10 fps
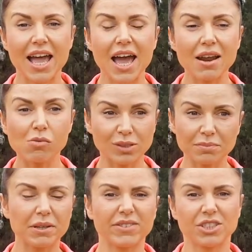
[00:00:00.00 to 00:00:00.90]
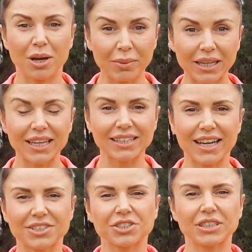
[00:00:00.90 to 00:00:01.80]
And I was a bit of a chubby kid
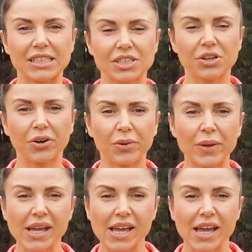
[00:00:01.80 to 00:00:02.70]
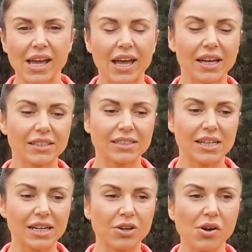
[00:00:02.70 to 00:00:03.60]
actually. And
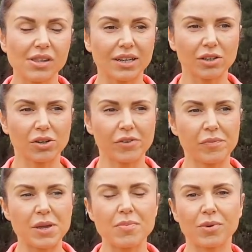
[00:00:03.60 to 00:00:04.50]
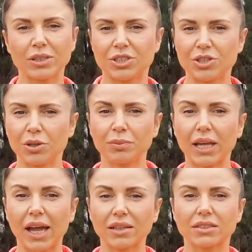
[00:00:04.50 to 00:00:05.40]
I know that a lot of people assume
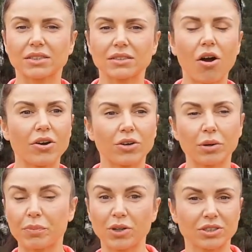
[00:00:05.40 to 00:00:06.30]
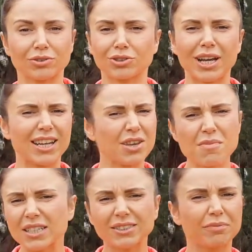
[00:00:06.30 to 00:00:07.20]
that, oh, you're a personal trainer, you
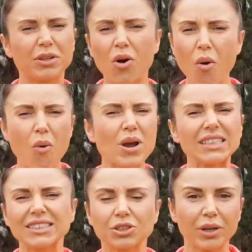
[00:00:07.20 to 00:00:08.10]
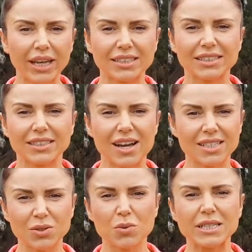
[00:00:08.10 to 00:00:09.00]
must have been always into
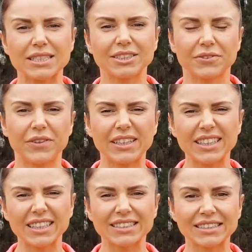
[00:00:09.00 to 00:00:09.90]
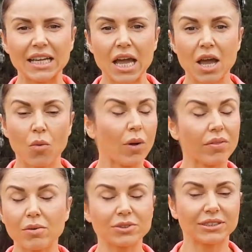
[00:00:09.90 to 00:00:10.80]
exercise, always into fitness.
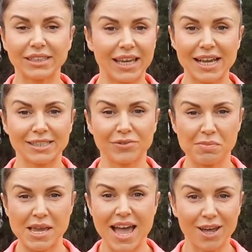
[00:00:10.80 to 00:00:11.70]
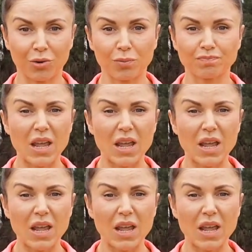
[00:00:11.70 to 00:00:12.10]
Well, that wasn't the case for me at all.